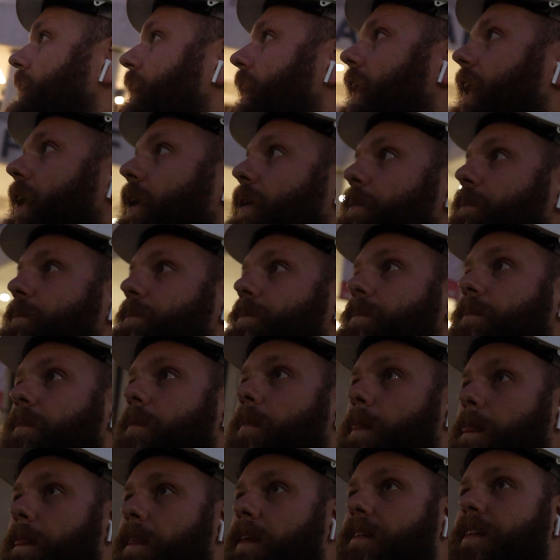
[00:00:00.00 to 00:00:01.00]

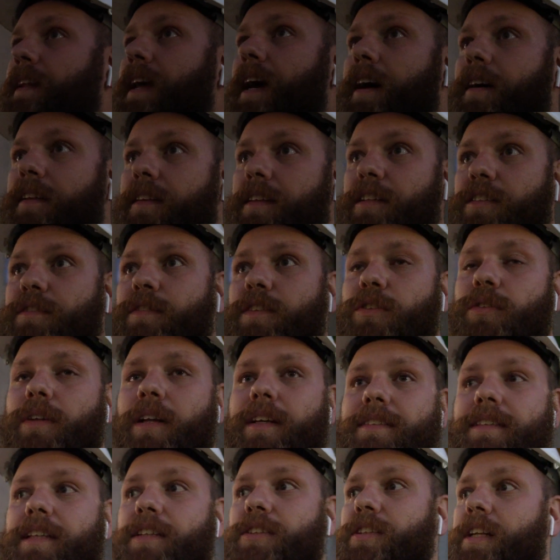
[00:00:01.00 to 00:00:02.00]
Now, this
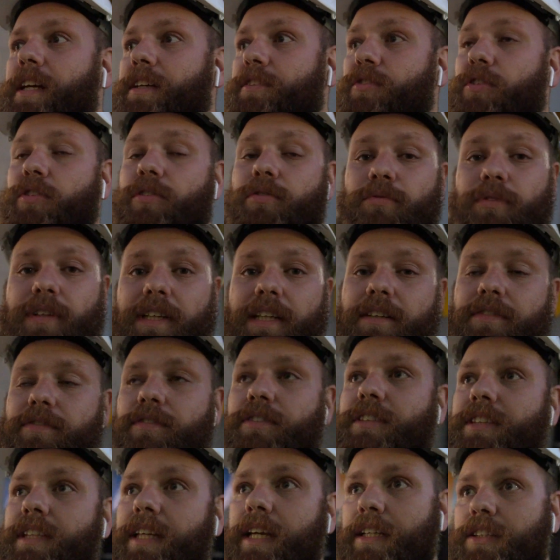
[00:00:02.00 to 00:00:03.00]
visualization has three
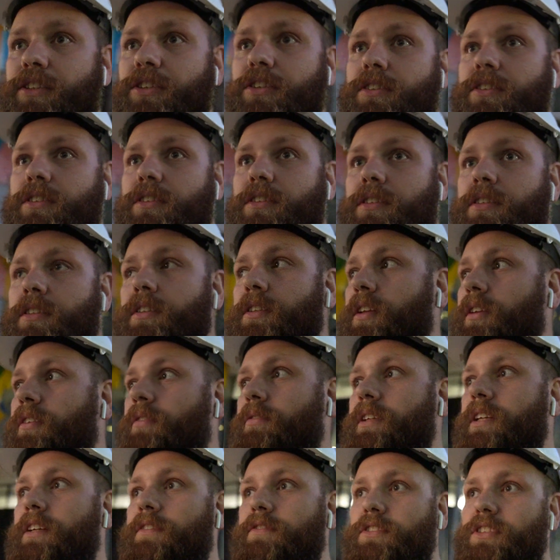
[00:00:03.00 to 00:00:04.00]
different sketches. The
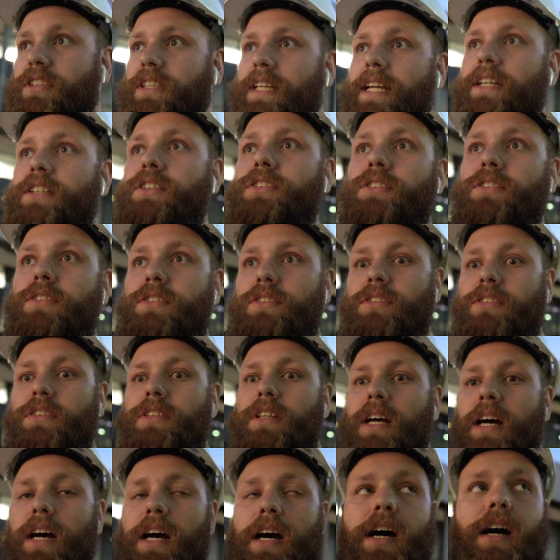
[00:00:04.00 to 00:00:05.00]
three different sketches
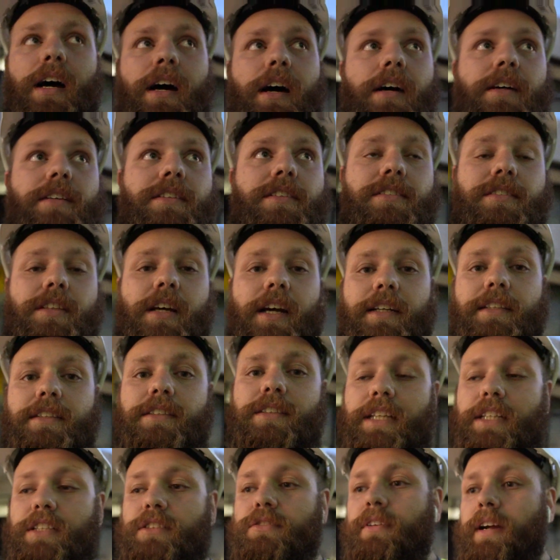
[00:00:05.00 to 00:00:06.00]
are designed
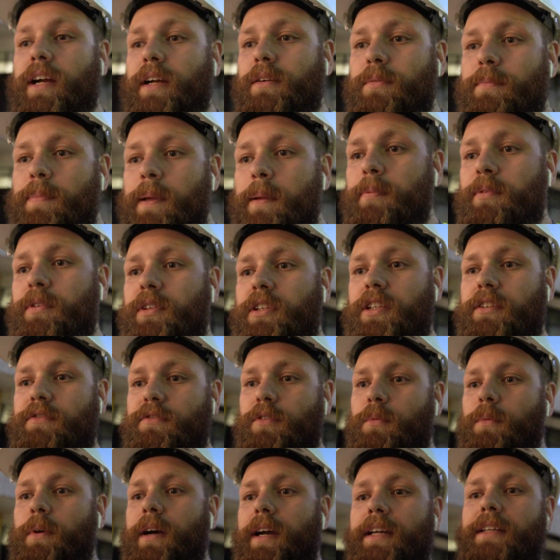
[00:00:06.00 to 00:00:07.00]
to interact with people in
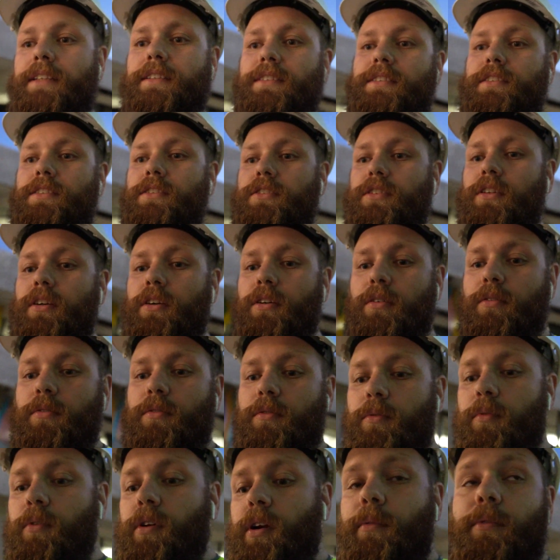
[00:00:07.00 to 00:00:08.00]
different ways. And so
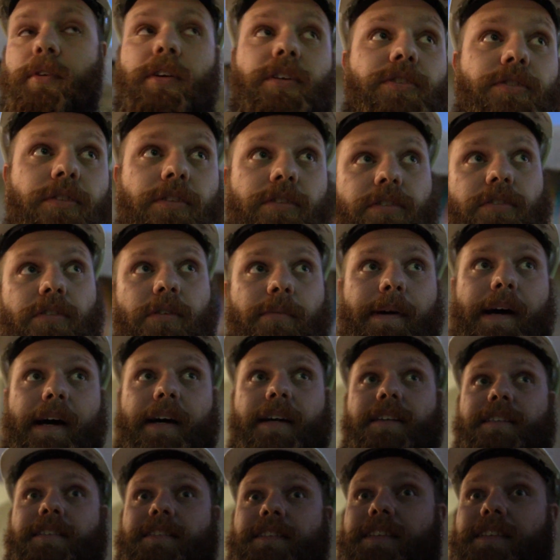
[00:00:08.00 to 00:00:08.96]
what I want to talk to you about is